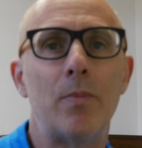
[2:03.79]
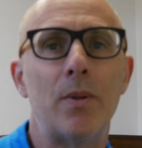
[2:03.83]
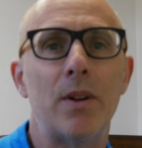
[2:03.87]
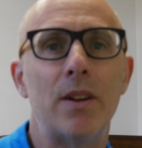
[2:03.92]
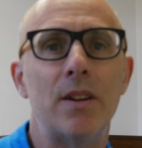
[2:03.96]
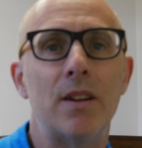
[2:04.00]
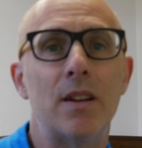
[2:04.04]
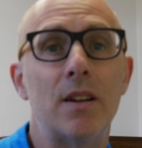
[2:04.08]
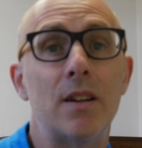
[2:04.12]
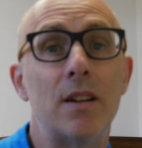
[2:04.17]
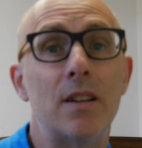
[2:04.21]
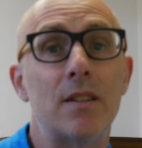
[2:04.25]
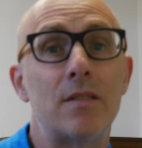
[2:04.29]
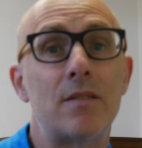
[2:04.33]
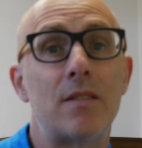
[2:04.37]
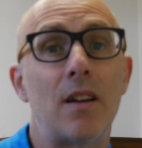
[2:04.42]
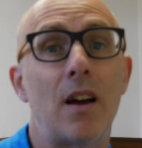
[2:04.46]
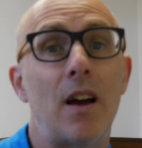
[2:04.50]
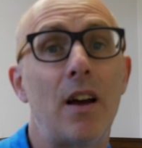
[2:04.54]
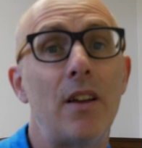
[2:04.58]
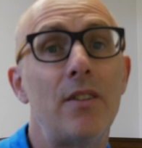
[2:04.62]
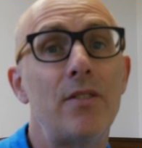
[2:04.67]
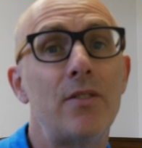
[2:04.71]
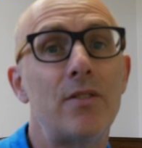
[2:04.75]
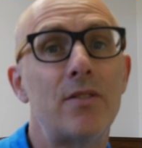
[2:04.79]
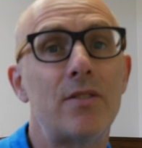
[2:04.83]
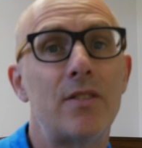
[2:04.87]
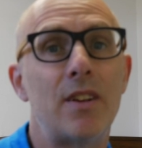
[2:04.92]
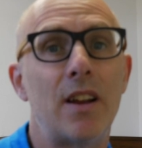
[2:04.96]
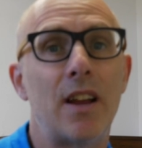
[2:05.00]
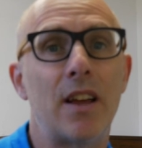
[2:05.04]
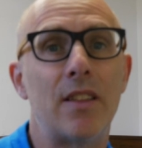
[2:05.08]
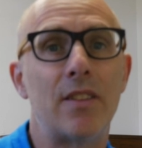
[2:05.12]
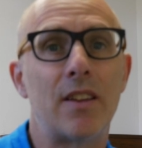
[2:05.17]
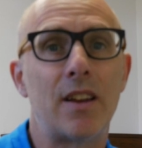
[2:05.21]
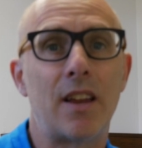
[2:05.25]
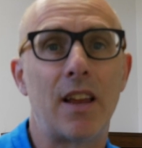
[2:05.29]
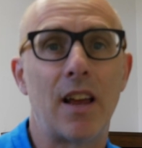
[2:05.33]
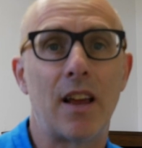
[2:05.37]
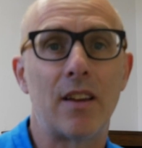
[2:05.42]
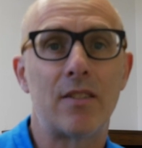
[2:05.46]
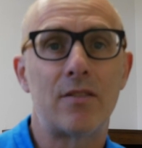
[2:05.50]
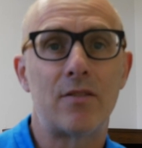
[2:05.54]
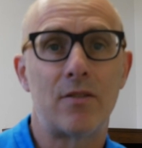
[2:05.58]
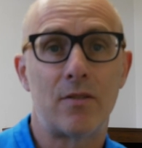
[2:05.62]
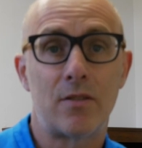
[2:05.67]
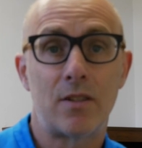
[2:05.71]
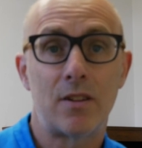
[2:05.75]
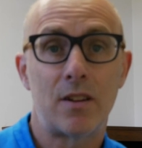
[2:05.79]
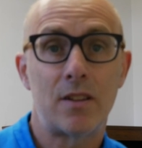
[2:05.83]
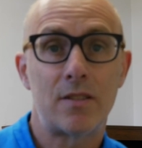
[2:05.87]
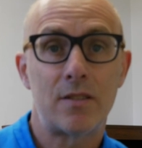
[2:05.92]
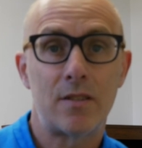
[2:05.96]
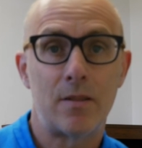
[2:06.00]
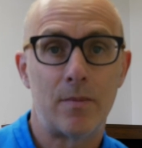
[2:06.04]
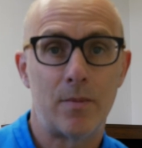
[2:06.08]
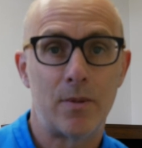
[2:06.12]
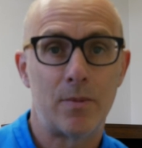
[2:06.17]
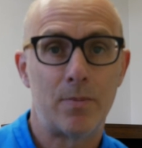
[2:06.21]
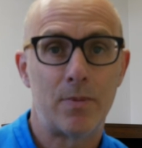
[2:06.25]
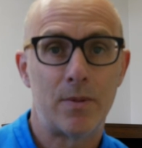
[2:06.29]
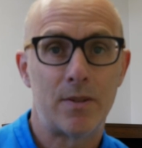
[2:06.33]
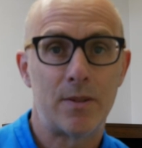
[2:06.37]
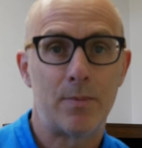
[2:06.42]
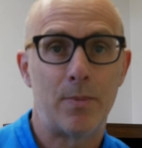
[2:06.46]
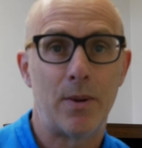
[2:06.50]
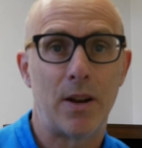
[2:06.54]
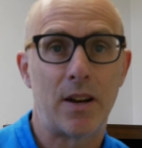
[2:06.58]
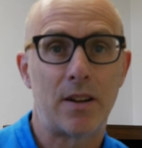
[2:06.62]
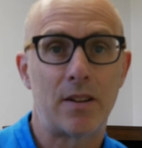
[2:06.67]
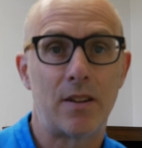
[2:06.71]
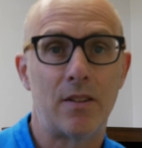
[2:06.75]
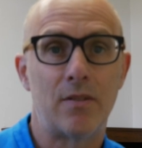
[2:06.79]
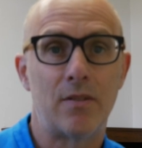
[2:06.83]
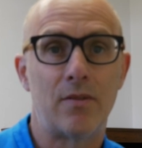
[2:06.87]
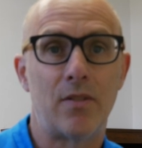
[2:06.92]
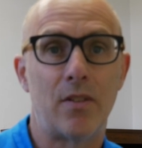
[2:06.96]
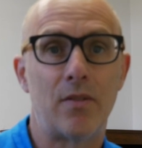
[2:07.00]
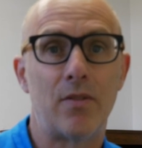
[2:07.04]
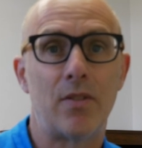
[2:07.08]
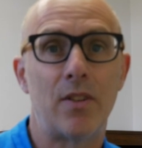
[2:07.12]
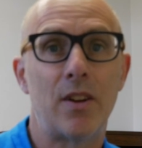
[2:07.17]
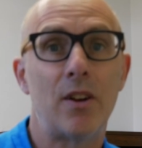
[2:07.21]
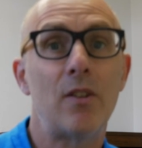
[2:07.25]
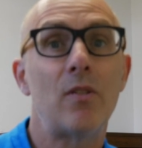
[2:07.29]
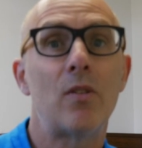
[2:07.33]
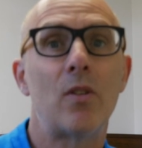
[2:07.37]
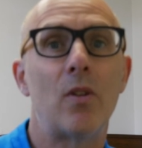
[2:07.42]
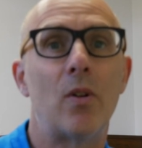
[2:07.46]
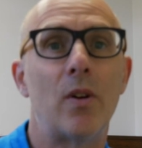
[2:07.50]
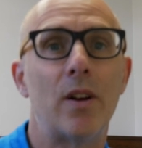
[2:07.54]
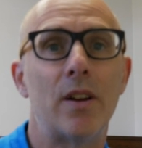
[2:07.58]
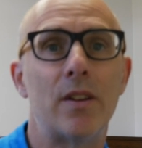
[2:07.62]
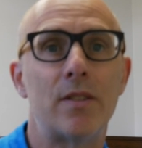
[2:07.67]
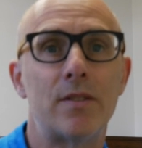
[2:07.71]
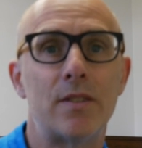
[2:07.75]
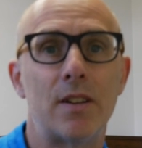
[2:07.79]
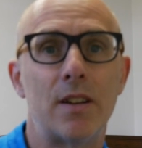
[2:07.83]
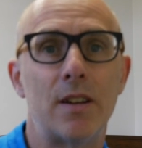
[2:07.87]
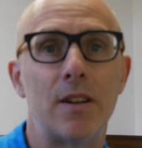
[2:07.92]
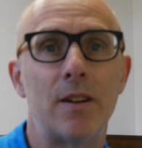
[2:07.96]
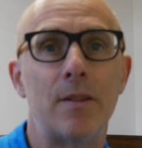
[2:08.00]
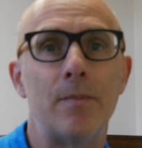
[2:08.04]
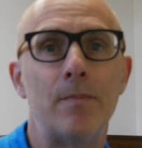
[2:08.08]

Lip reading: opinion is to understand the guest or customer perspective of their loyalty.